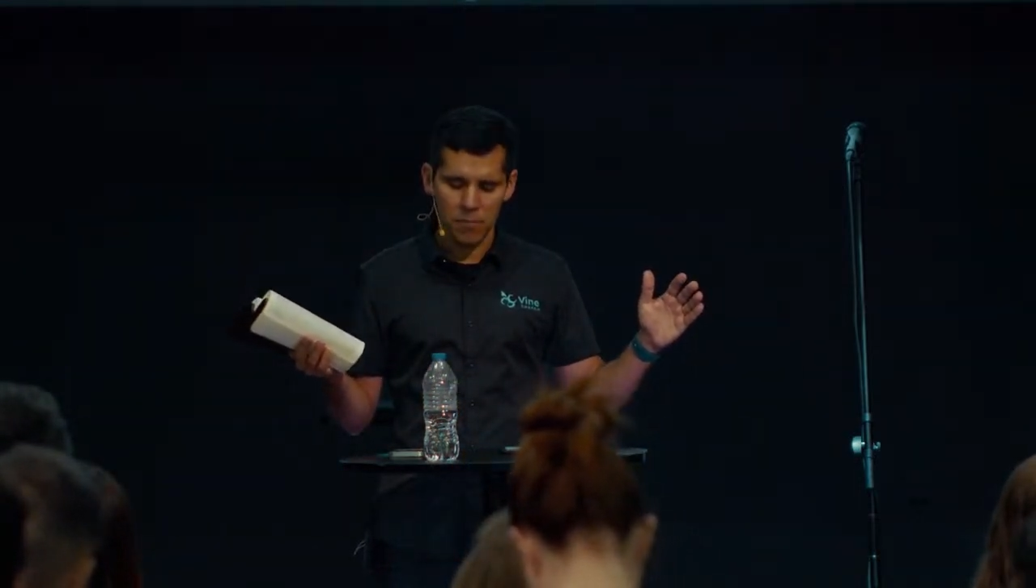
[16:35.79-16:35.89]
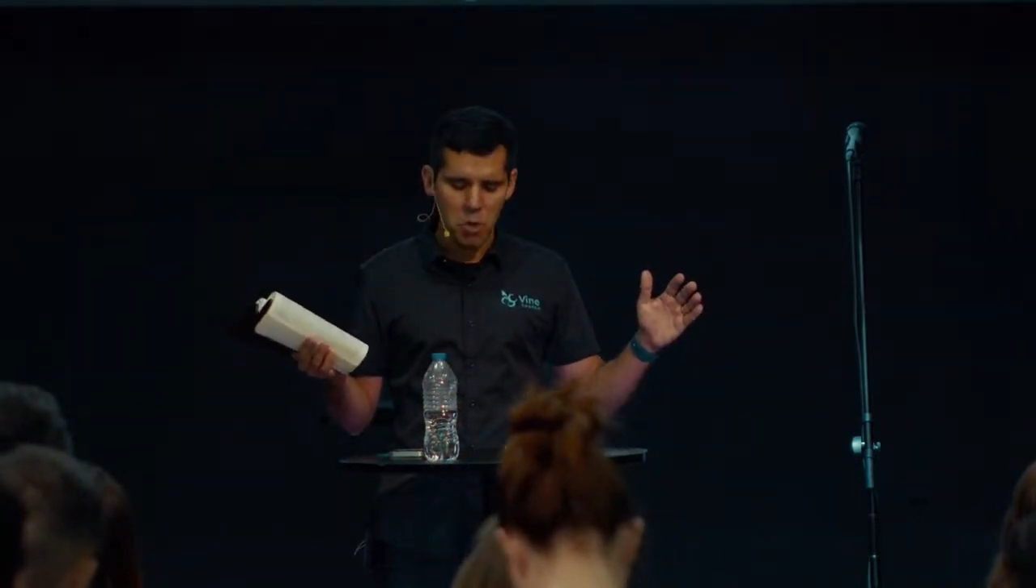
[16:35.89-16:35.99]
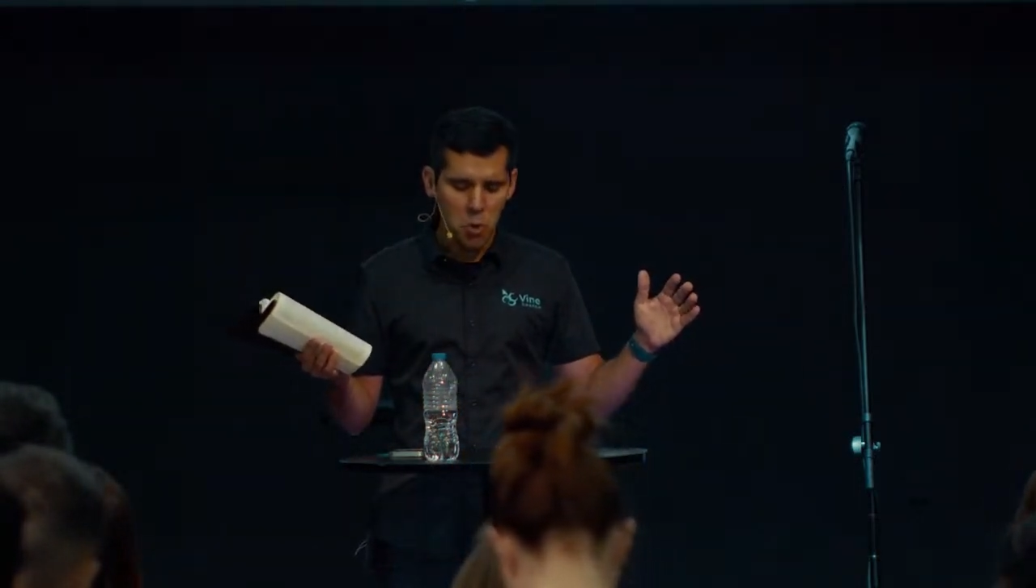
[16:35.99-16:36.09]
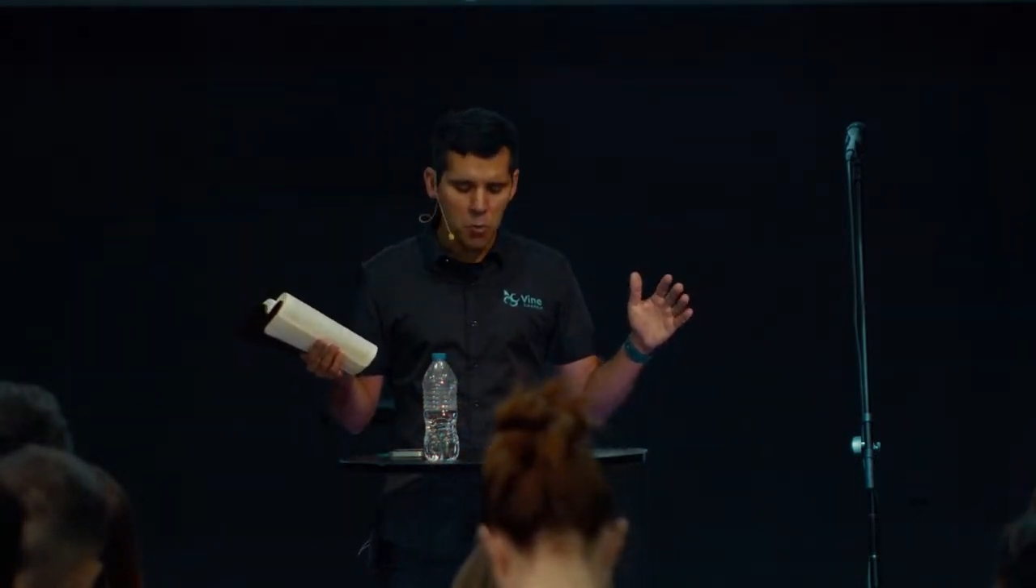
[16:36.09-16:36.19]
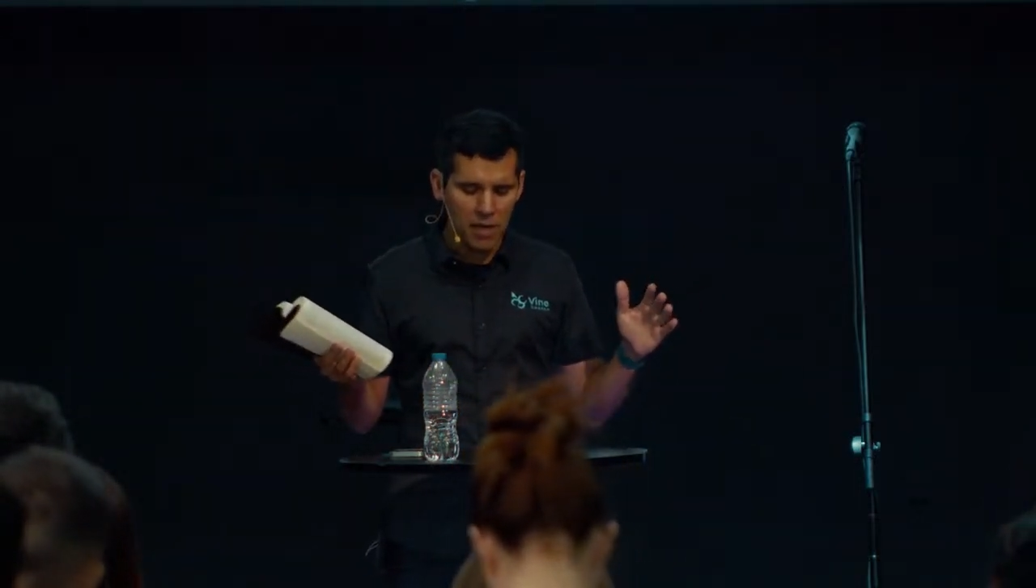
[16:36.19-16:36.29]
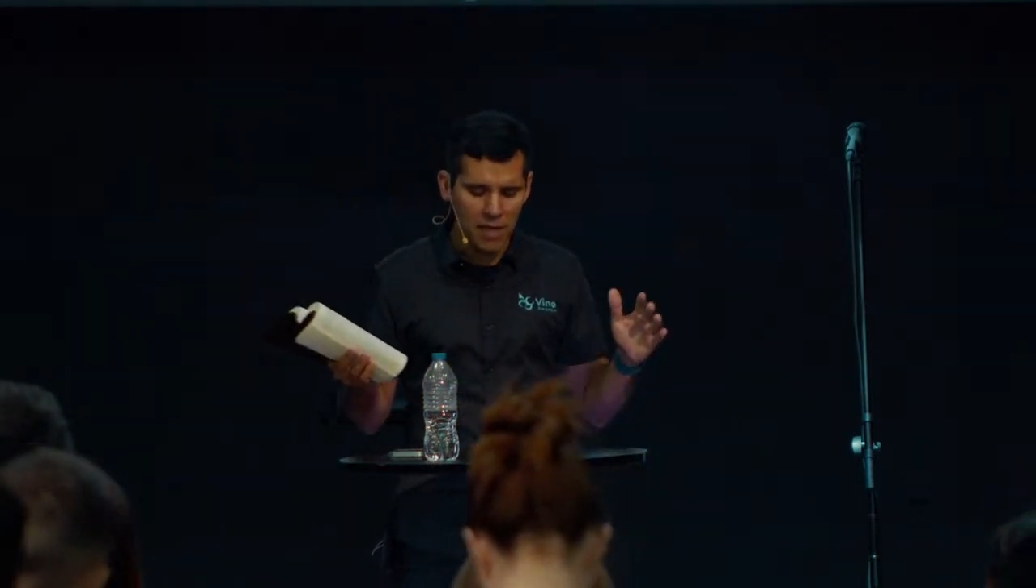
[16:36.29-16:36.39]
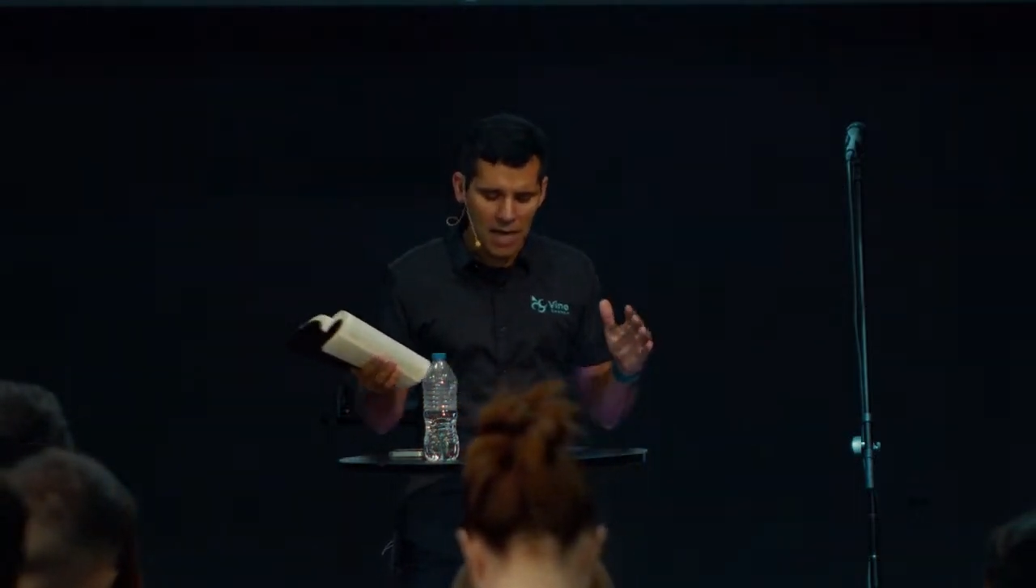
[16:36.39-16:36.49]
We're going to